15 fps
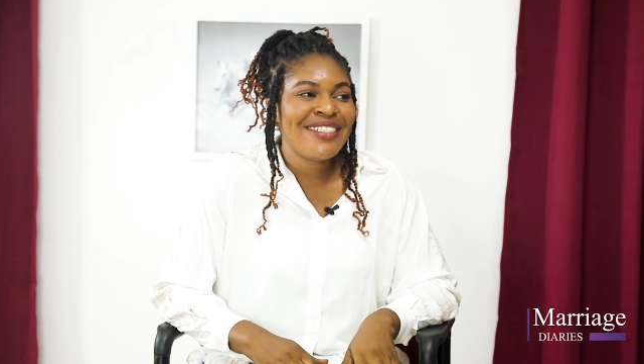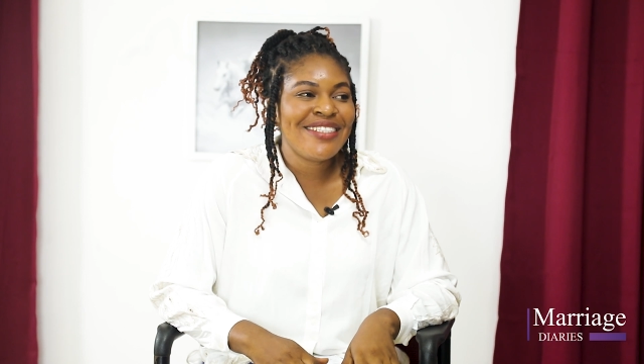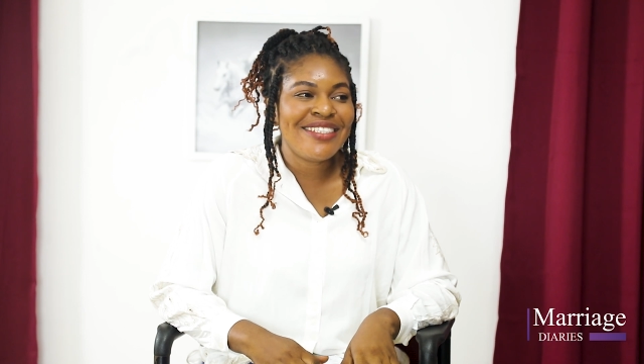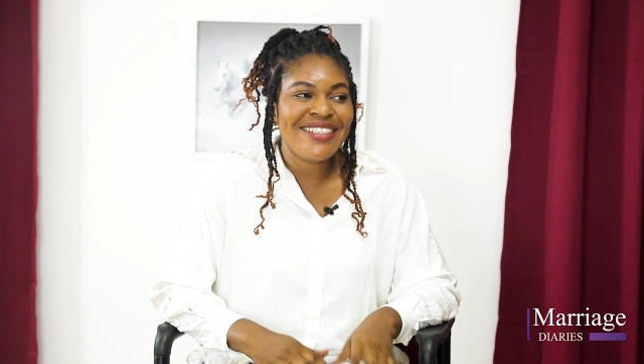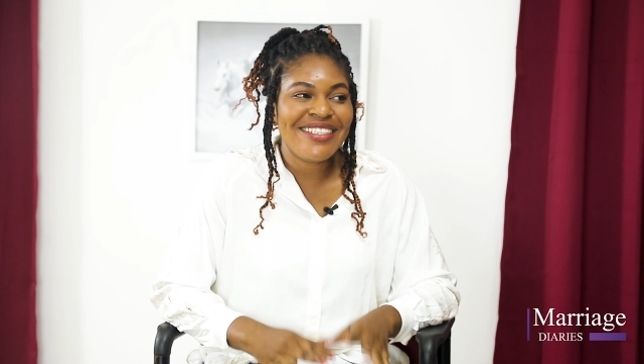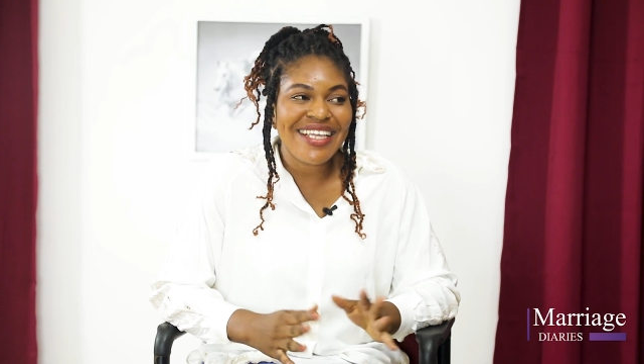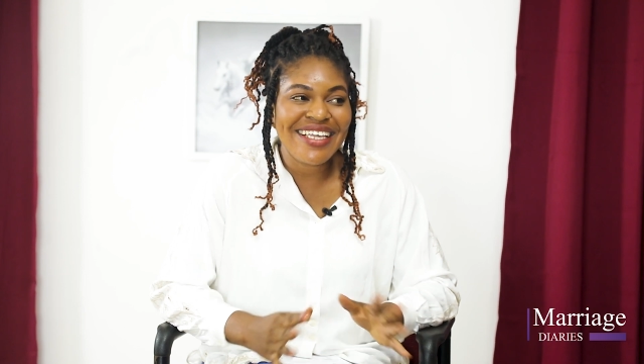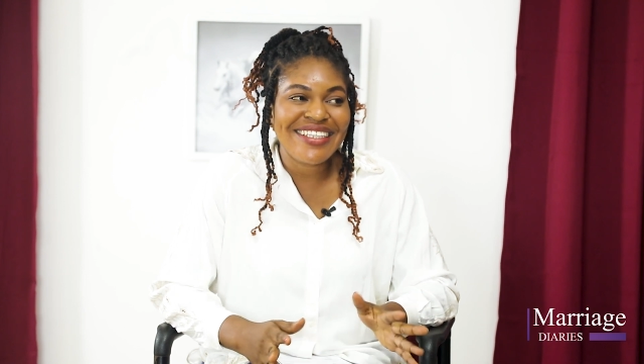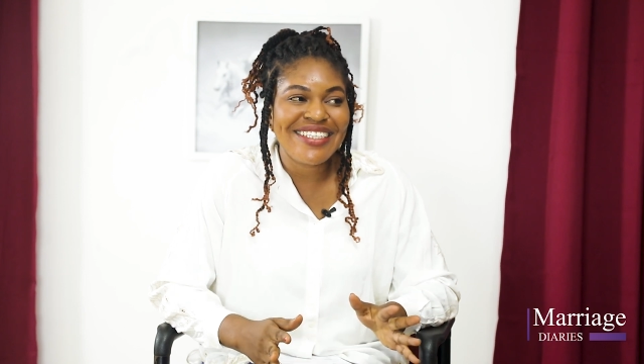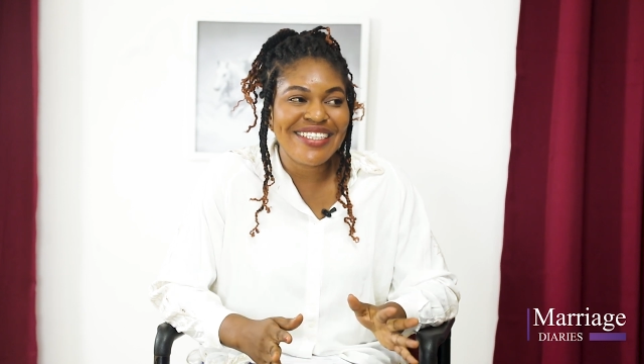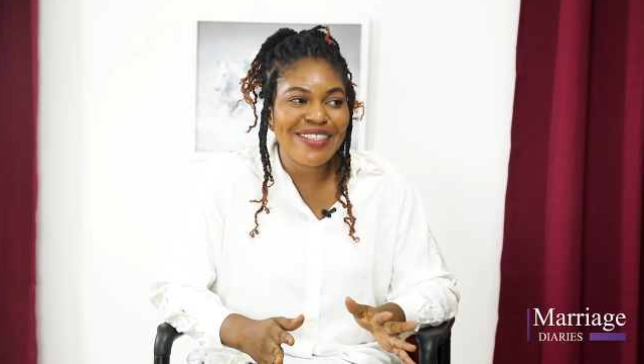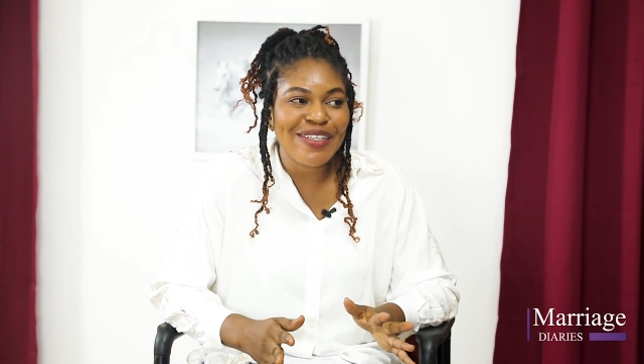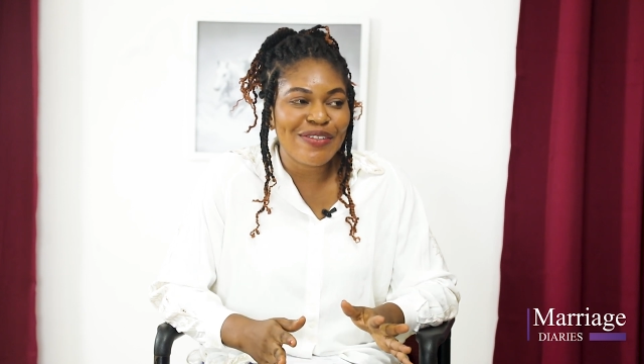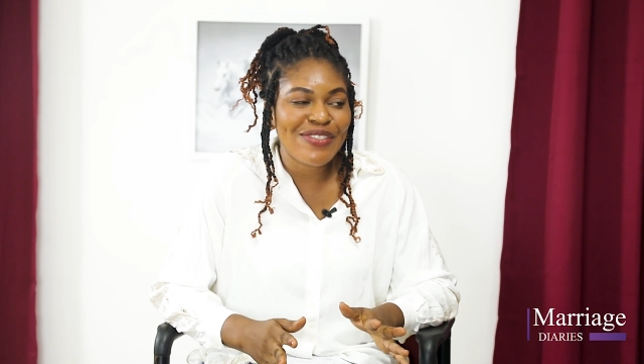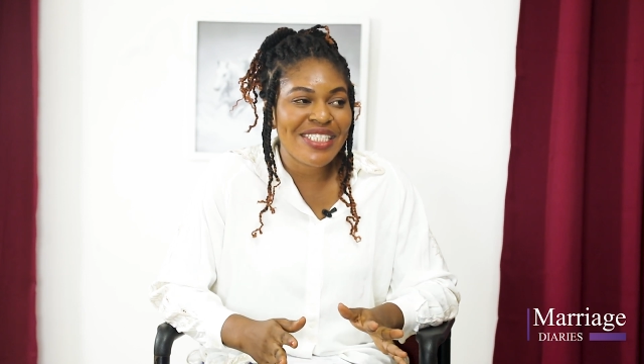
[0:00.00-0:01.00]
Nothing
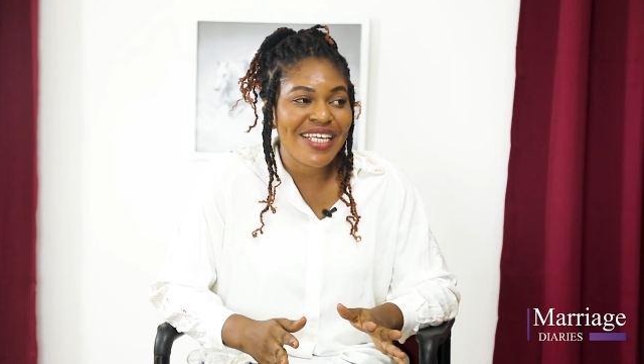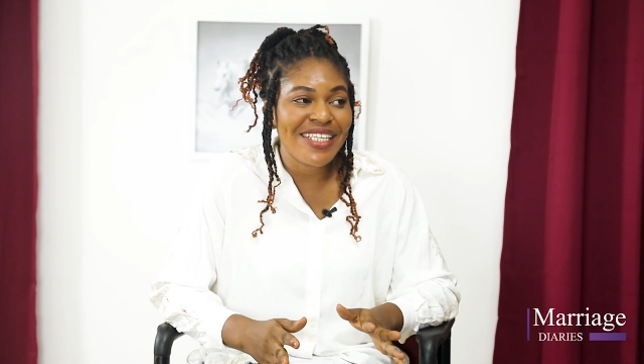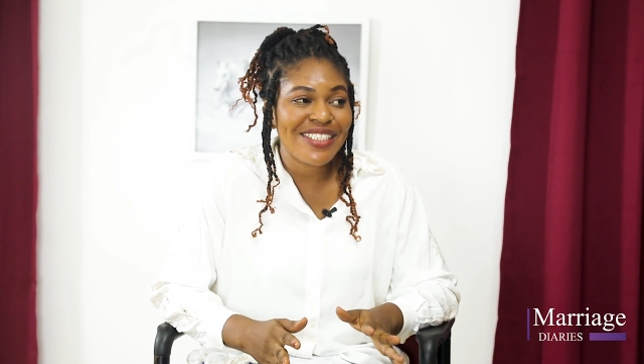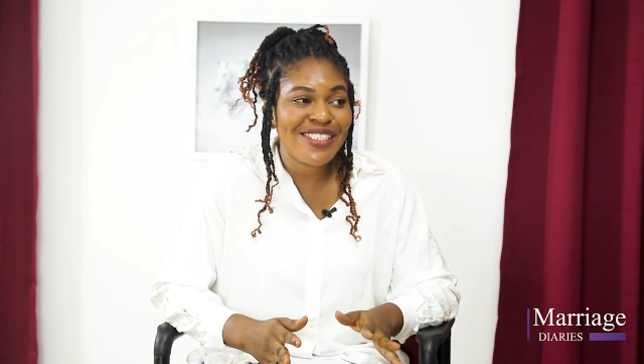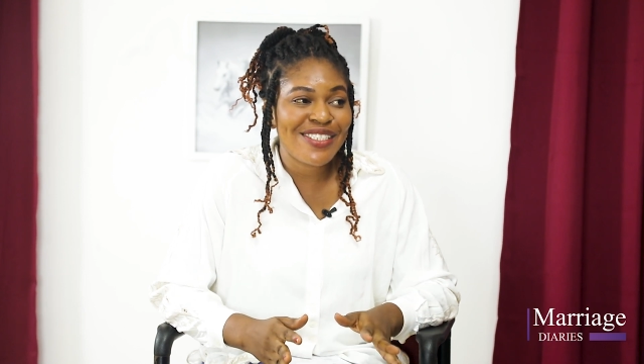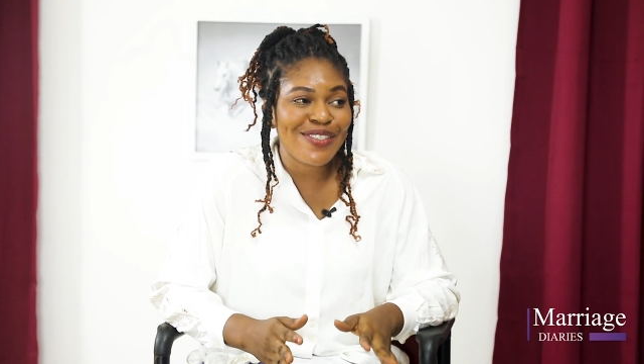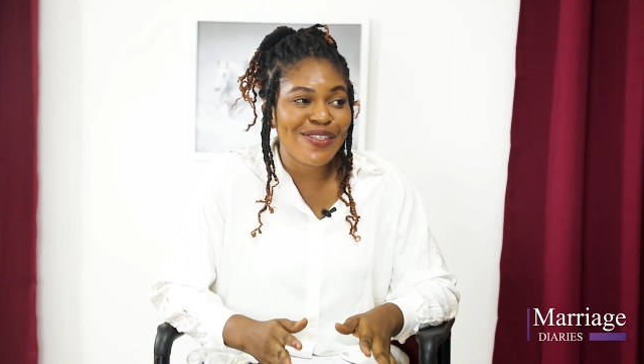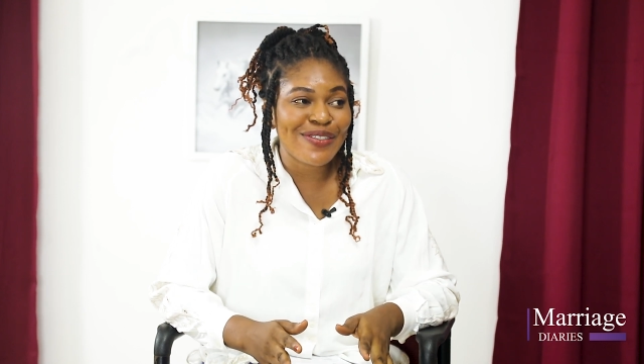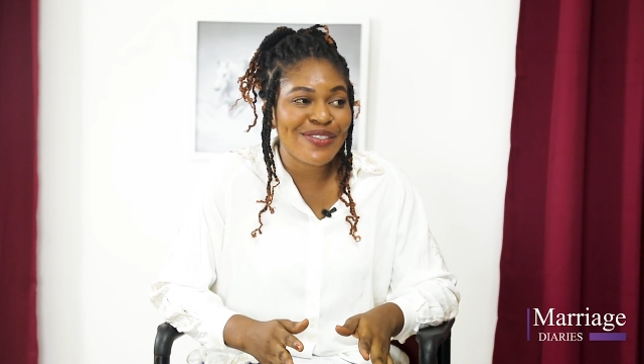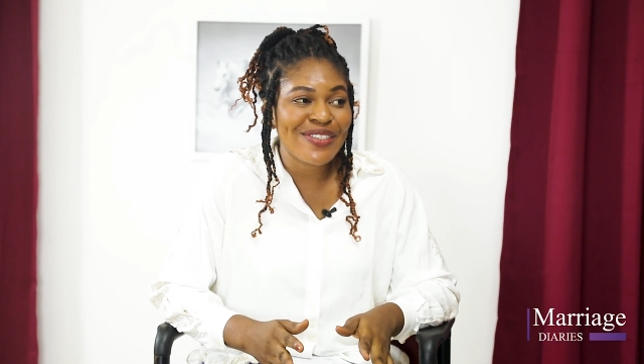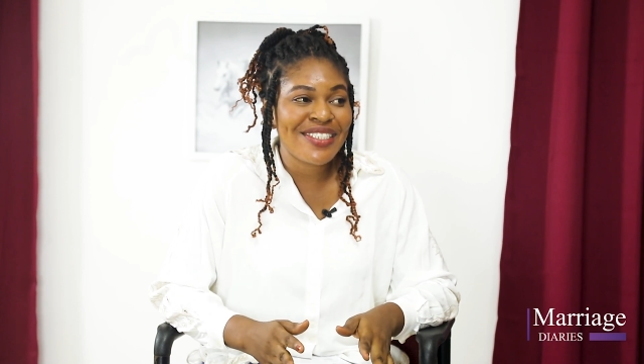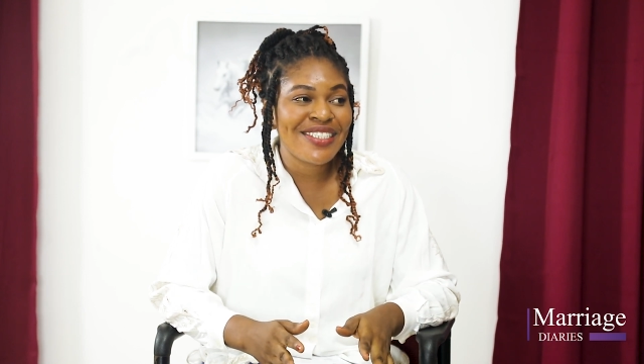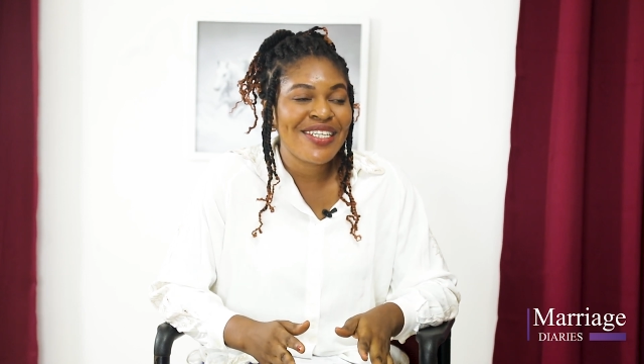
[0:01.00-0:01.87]
of such sort.